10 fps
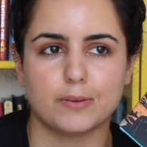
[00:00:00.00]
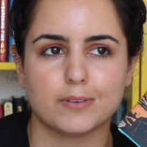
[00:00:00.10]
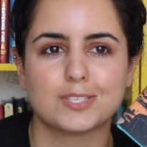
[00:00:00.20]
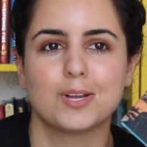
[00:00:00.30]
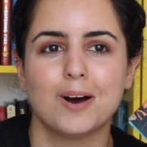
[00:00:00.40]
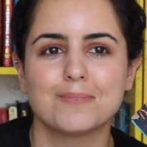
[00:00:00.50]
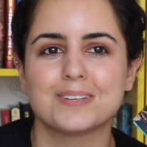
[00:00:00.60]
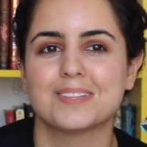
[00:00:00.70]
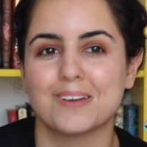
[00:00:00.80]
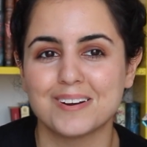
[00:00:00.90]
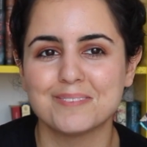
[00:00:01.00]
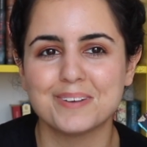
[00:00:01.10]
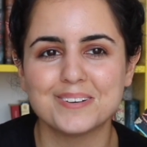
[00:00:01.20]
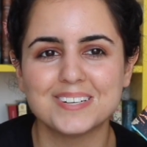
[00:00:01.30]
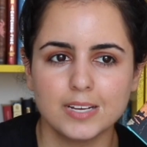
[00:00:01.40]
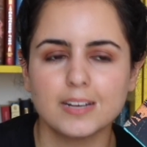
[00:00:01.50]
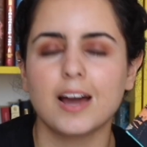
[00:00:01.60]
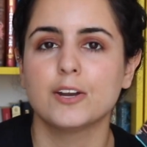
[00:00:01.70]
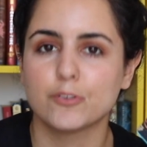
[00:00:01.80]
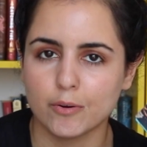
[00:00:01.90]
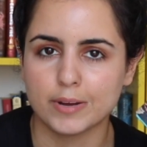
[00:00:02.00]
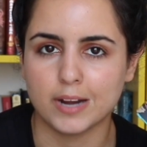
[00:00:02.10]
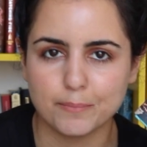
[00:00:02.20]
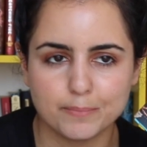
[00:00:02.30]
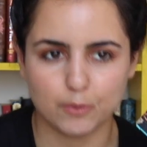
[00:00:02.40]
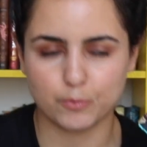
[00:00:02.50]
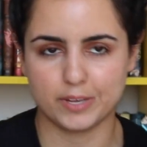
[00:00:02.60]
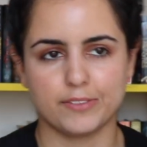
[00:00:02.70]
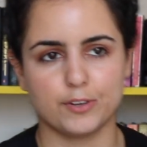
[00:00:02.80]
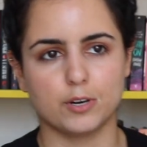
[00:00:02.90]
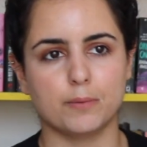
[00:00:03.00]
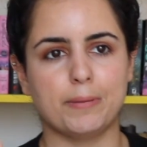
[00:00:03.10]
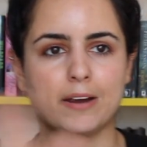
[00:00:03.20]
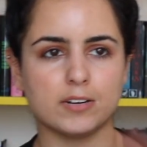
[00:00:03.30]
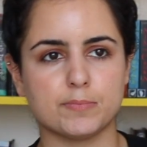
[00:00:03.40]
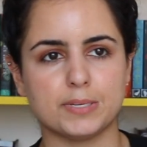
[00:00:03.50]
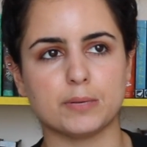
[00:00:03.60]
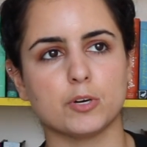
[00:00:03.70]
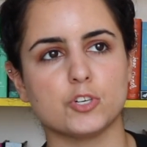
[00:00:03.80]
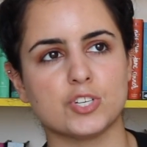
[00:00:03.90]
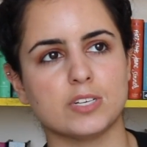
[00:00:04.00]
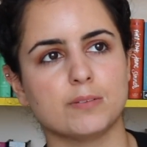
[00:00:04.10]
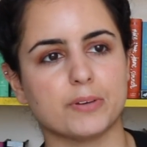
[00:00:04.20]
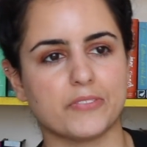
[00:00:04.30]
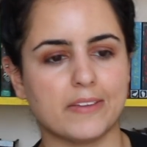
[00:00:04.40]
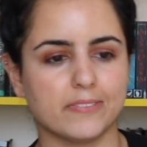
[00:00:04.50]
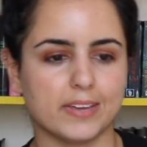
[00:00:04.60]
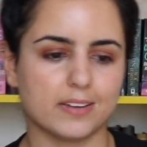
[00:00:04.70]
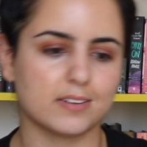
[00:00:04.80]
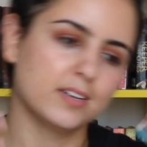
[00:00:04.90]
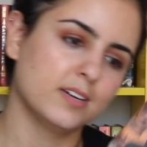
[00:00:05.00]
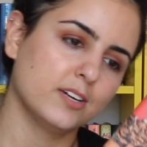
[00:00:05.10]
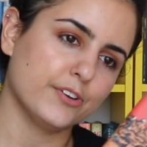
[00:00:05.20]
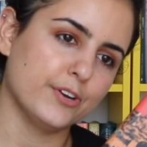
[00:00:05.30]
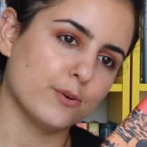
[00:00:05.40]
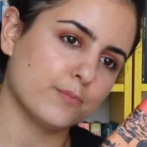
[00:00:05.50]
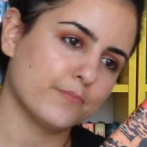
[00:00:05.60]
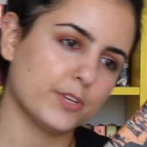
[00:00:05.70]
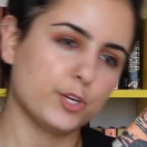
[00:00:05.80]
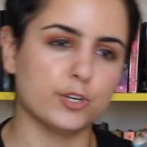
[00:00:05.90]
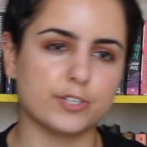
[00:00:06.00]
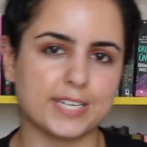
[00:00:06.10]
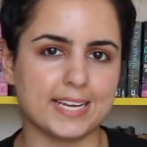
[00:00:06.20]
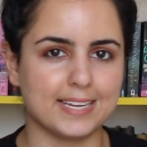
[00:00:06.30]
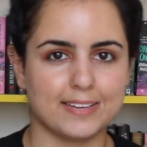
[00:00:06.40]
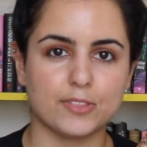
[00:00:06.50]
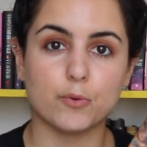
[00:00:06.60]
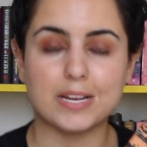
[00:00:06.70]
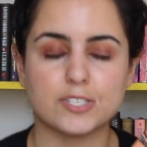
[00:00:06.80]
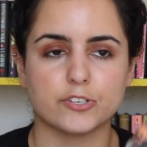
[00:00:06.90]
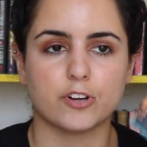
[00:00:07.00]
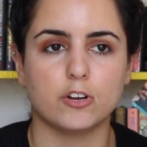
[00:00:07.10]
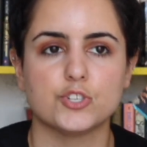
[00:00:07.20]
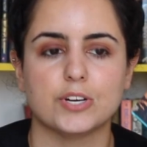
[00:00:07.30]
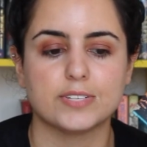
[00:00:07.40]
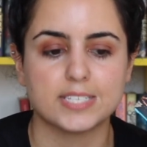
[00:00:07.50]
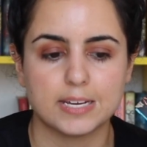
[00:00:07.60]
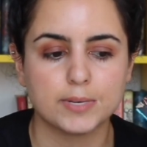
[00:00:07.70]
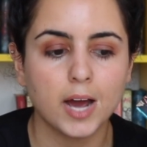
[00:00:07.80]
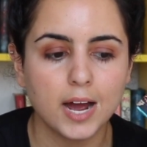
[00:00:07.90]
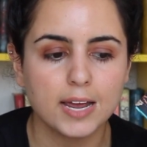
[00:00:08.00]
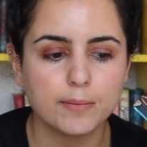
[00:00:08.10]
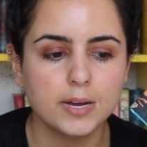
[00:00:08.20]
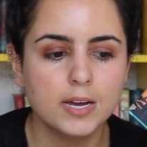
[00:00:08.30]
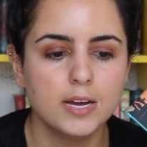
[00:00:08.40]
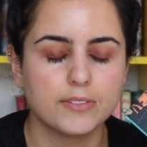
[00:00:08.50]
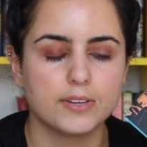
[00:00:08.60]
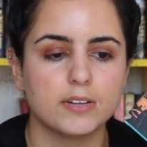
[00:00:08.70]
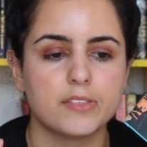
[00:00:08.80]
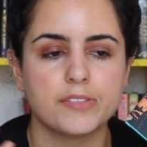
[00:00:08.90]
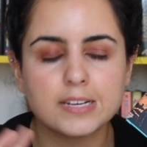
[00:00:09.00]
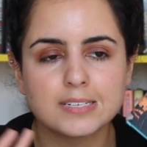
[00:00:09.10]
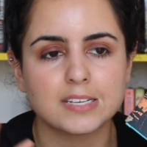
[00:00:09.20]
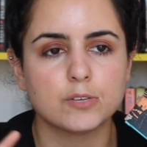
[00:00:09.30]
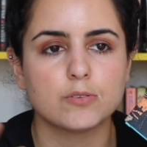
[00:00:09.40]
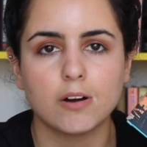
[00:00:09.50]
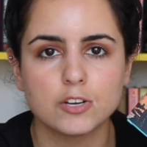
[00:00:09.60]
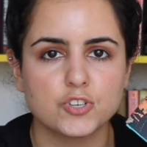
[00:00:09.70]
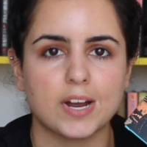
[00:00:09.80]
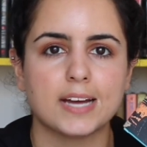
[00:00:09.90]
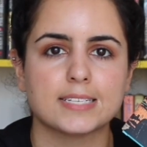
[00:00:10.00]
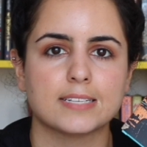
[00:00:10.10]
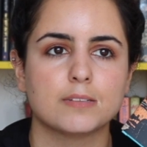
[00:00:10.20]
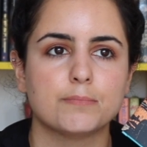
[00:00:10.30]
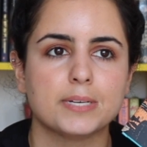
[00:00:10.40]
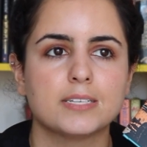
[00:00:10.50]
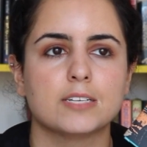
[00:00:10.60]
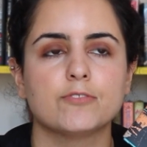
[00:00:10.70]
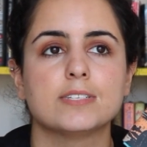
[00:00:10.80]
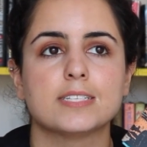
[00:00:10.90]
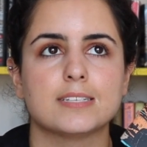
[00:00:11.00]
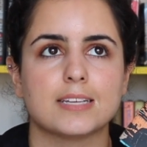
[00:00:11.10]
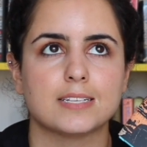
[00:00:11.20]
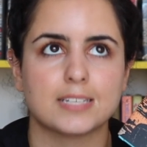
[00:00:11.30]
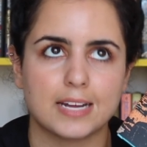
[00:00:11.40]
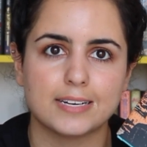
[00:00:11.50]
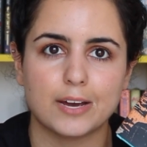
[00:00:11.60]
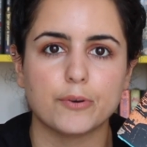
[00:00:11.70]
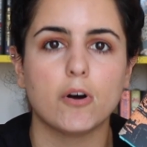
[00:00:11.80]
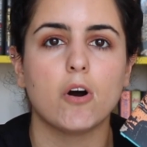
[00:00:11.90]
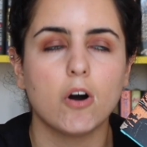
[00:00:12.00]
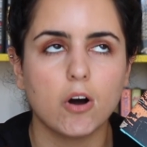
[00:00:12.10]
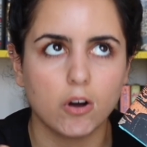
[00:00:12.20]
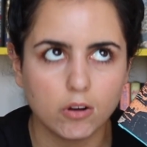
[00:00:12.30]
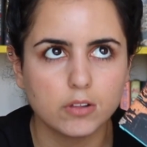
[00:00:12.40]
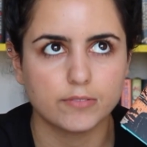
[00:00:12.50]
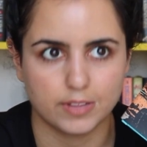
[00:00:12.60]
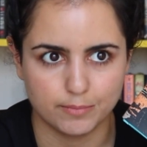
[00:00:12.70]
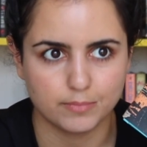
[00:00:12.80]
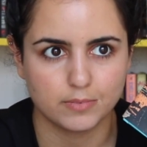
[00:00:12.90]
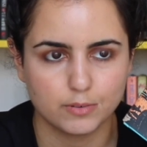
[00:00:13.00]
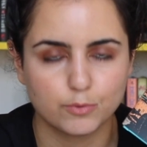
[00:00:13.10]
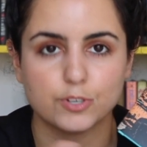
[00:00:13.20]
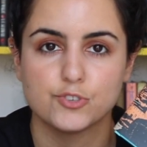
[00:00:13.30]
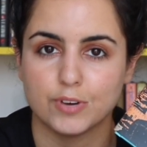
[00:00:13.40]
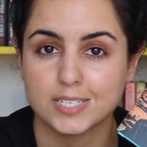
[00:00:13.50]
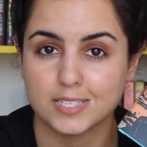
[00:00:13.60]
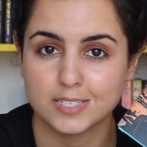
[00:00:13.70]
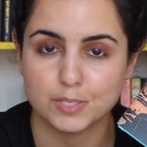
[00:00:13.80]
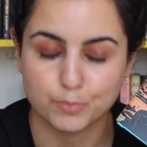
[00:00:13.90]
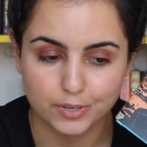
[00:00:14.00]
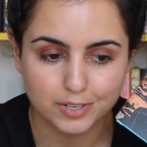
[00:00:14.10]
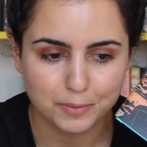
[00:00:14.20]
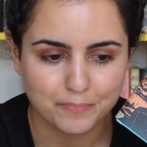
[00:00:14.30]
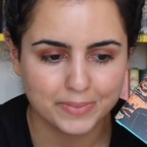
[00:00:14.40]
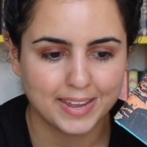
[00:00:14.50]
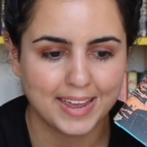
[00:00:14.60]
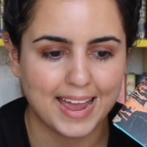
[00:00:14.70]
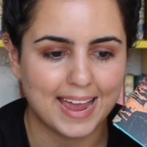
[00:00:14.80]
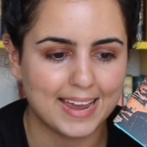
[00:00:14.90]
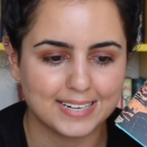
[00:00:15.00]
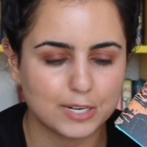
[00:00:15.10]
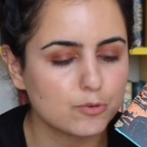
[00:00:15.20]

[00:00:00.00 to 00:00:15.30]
stopped and thought about, kind of growing up with your parents being Persian, but then like, you know, you're taking in the Western culture at the same time, the things that you contrast and the big differences that stand out, all of them were addressed in this book. And it